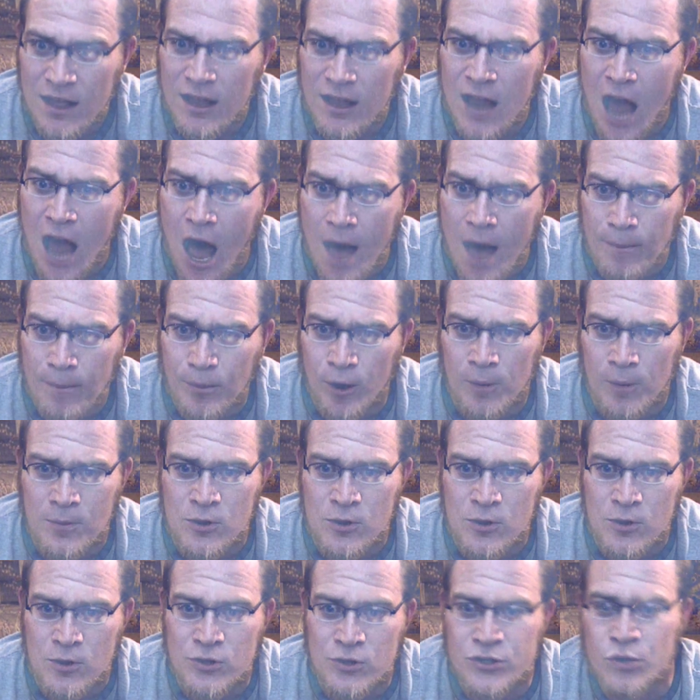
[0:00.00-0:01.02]

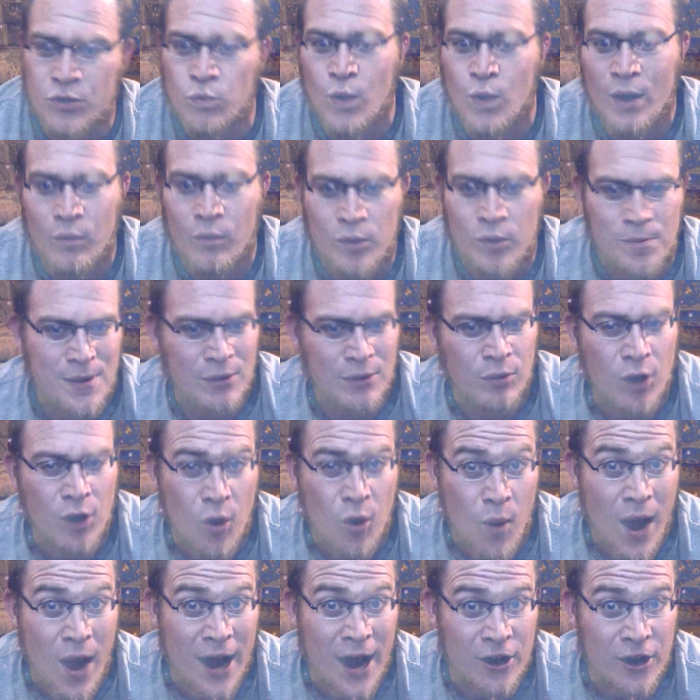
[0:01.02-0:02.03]
comparable to what would be
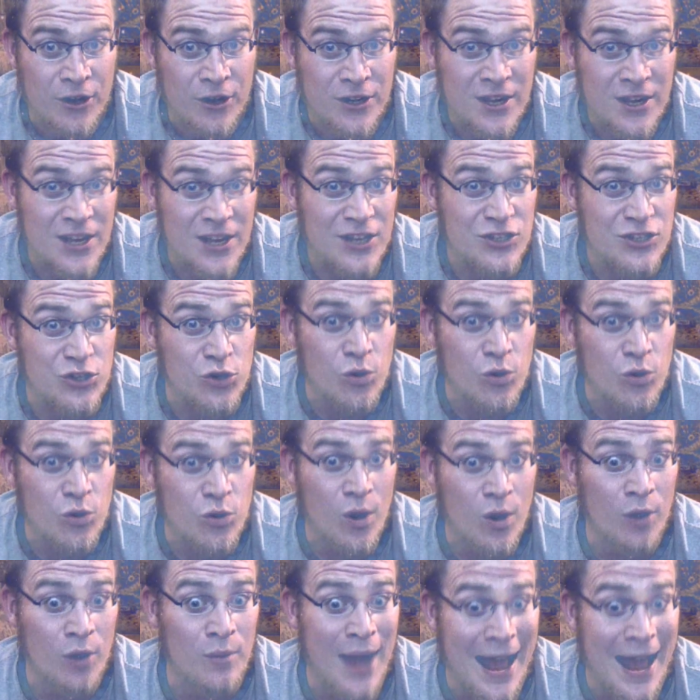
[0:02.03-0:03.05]
required to
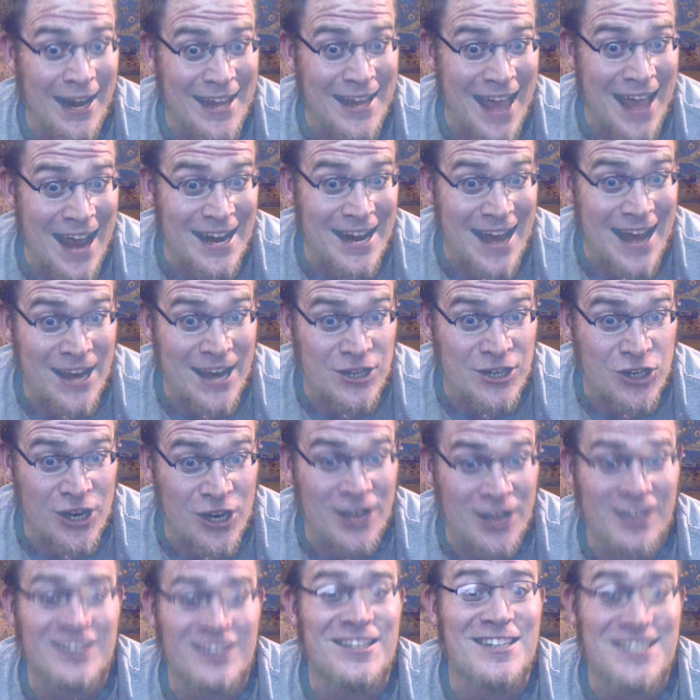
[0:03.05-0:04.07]
eradicate
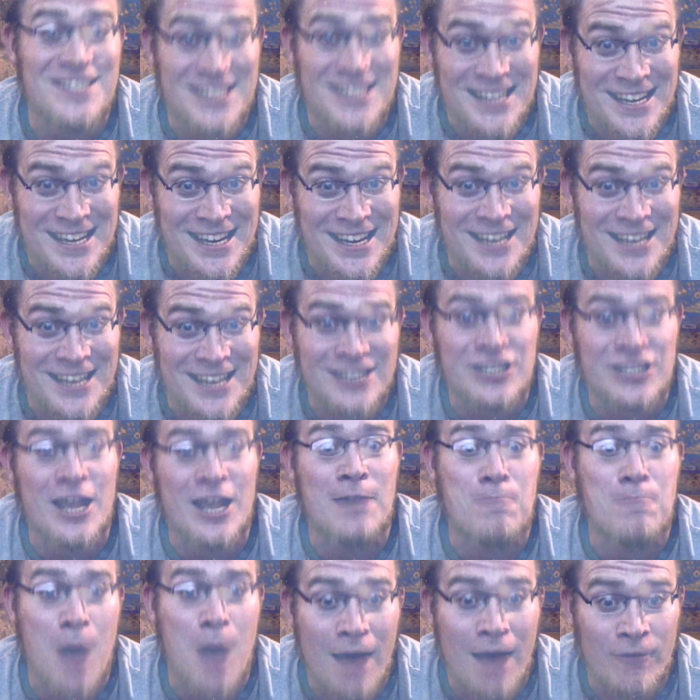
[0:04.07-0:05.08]
aging, disease,
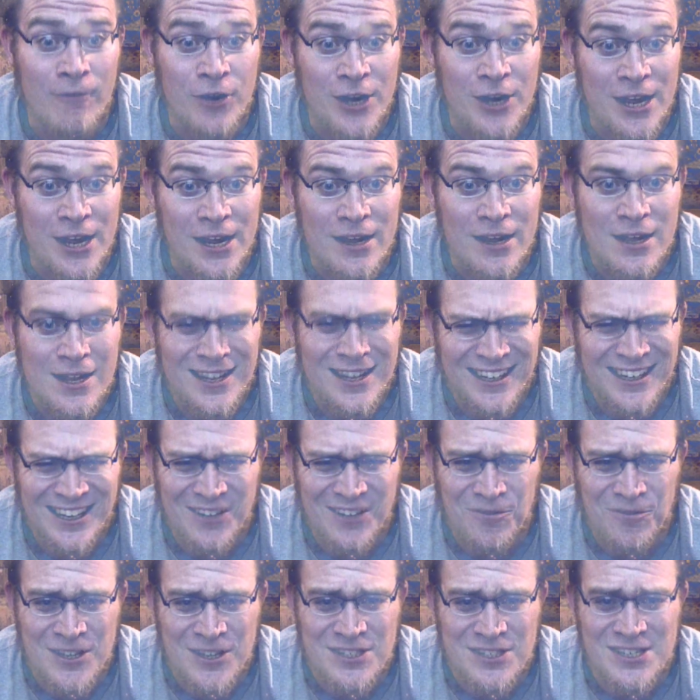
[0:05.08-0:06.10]
and poverty,
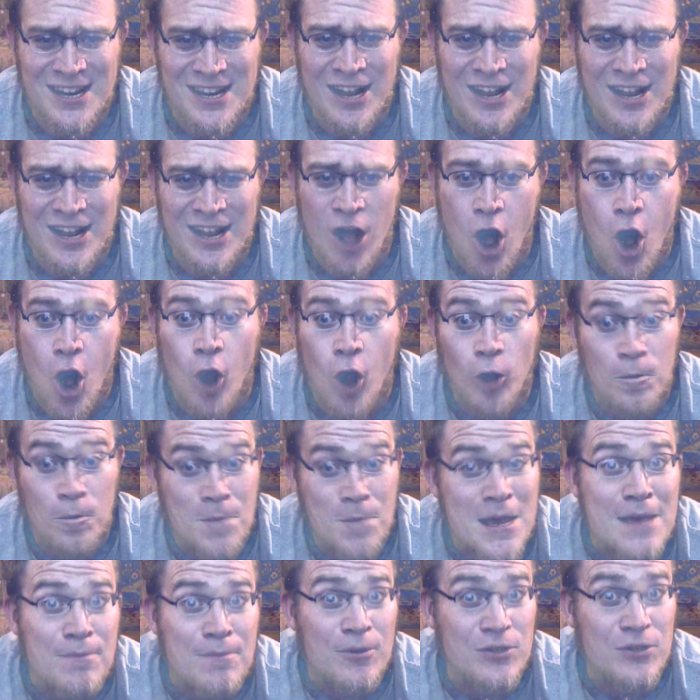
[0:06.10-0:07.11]
convincing all
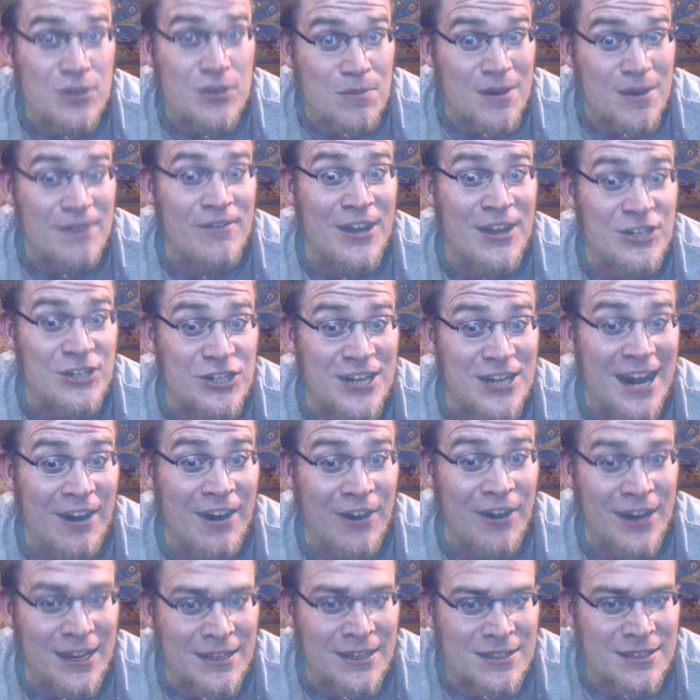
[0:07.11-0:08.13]
people to be
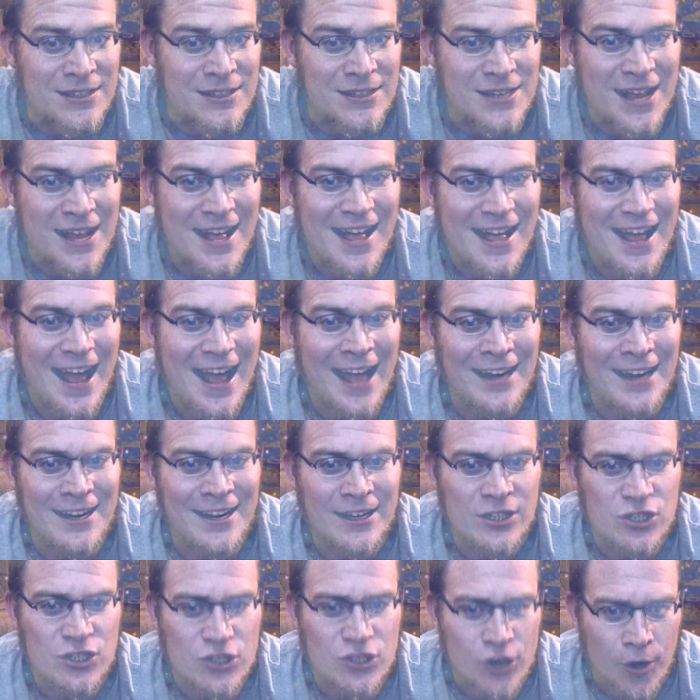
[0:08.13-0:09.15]
vegetarians, and
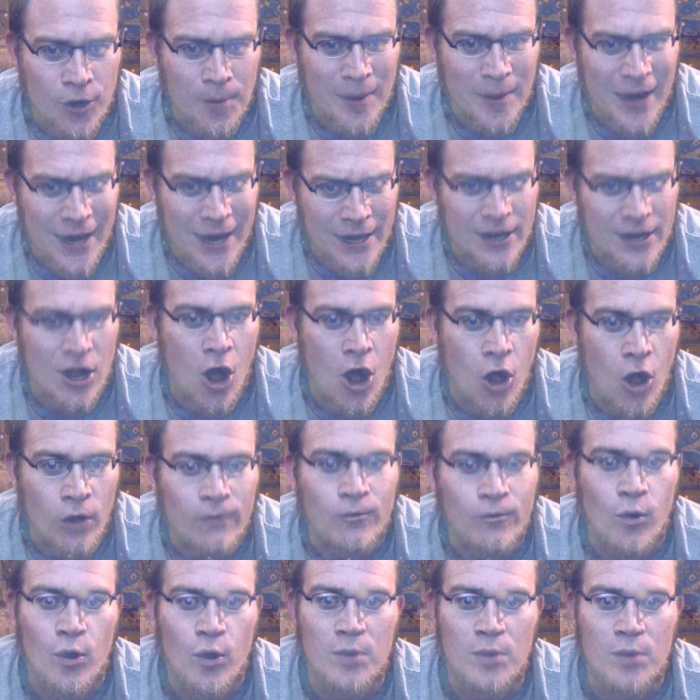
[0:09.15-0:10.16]
exterminating all
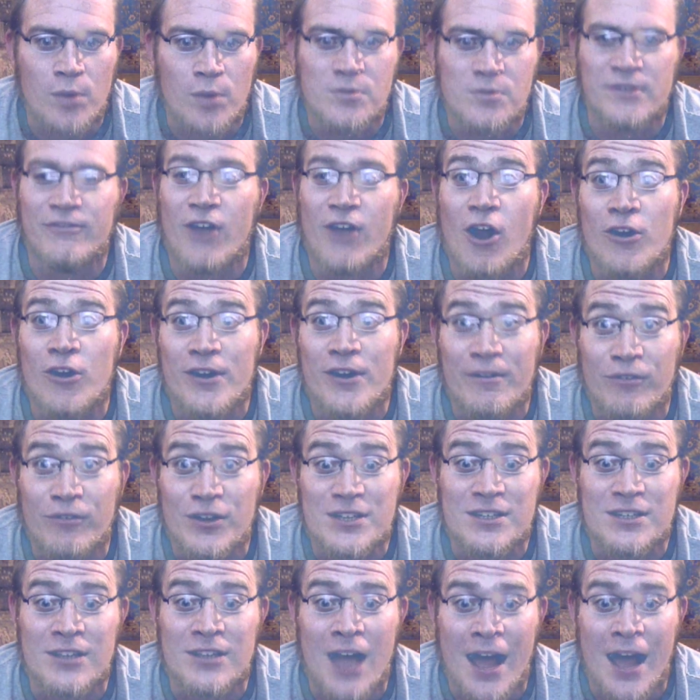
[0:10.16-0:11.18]
forms of
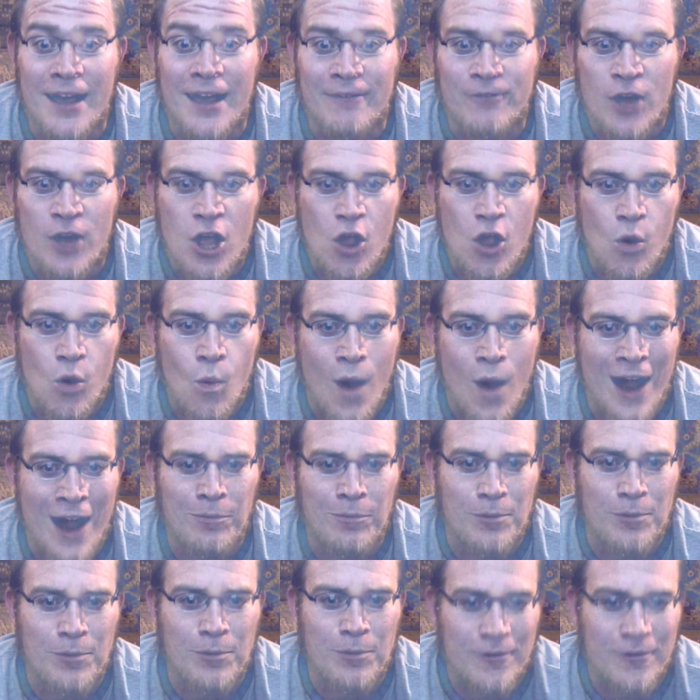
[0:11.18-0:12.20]
carnivorous life
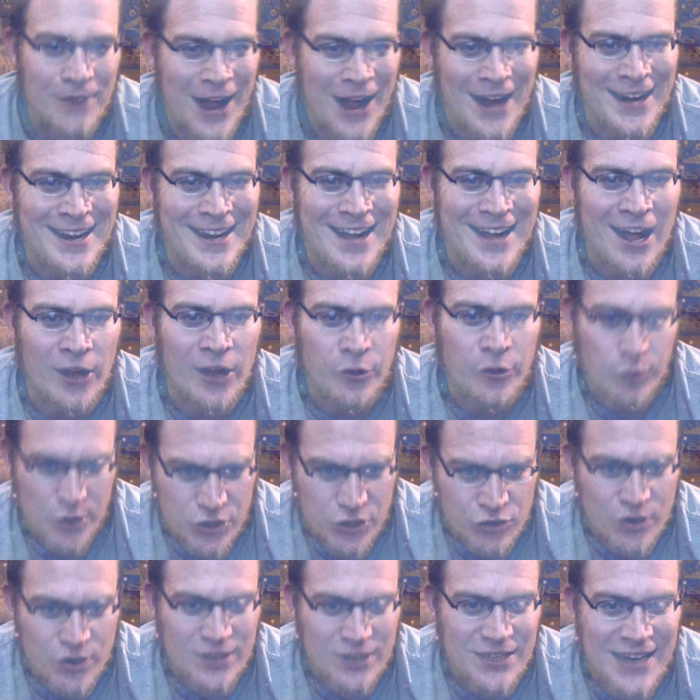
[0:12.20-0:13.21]
while providing
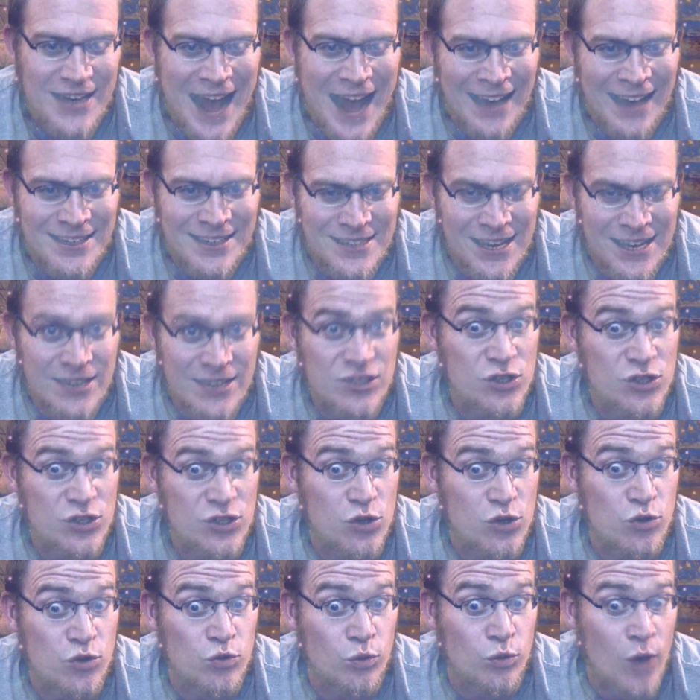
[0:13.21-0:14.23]
unrestricted access
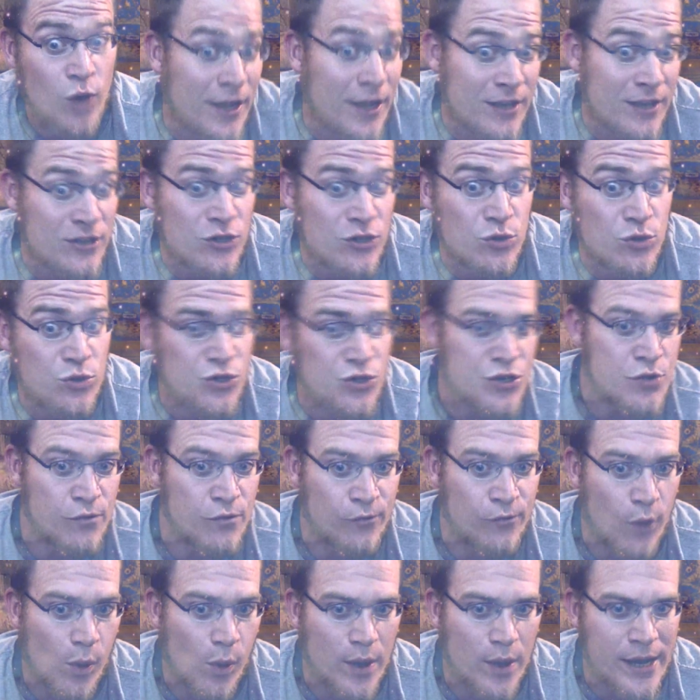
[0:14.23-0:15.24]
to drug-induced
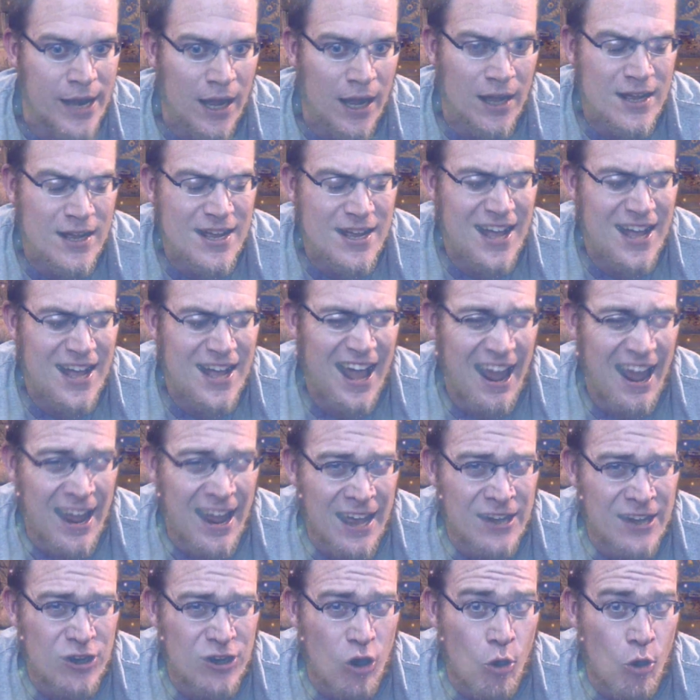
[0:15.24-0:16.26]
euphoria
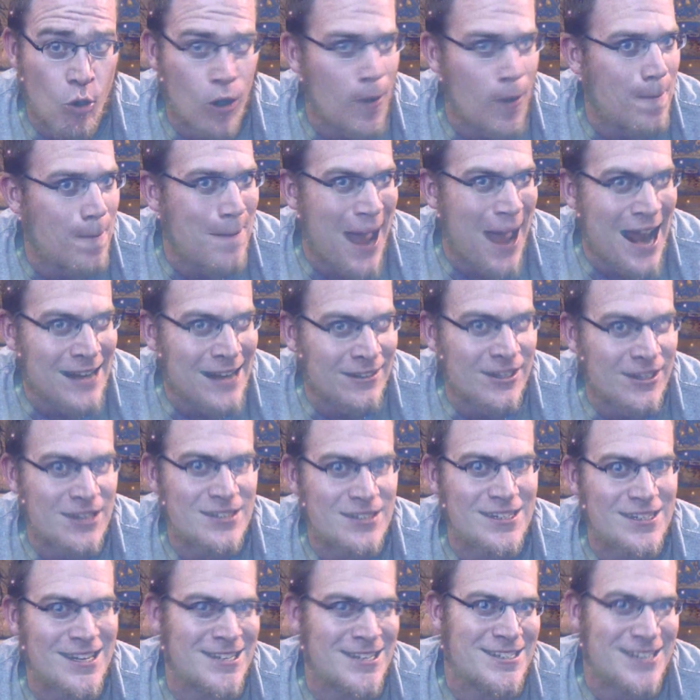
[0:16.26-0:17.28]
and/or
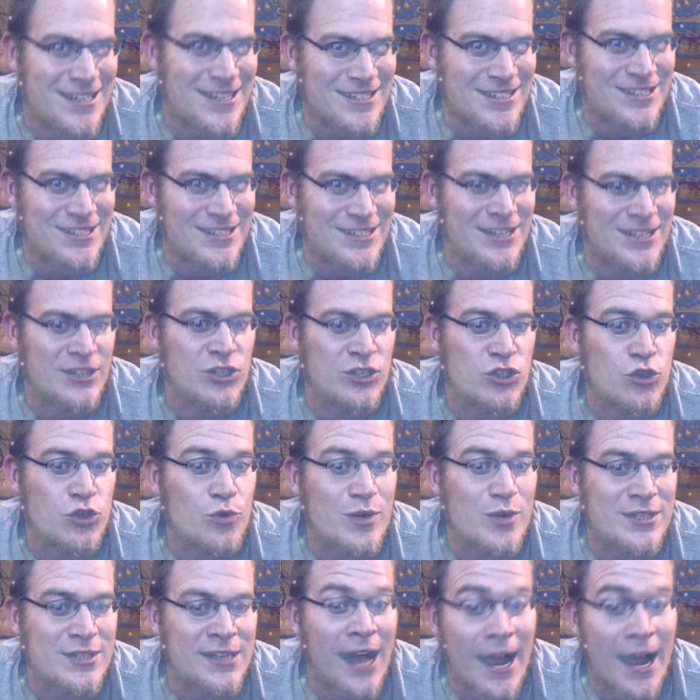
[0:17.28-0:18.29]
painless assisted
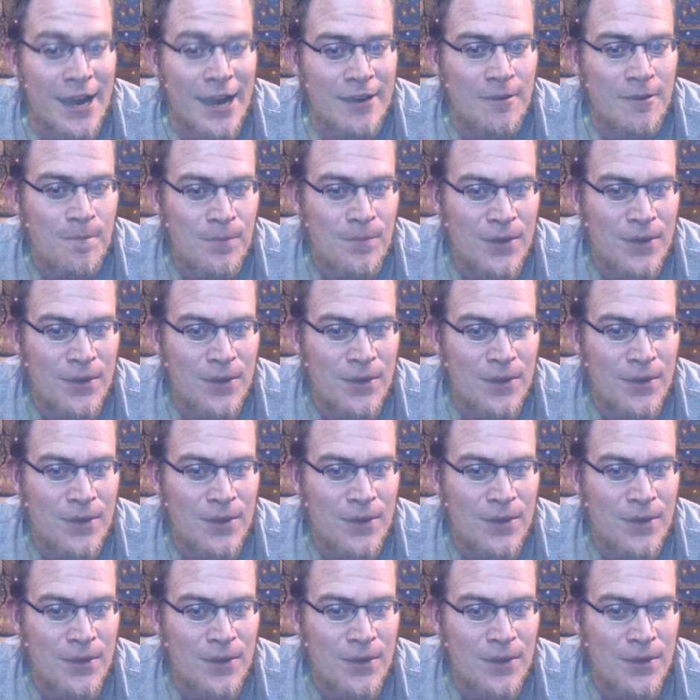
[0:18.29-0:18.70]
suicide.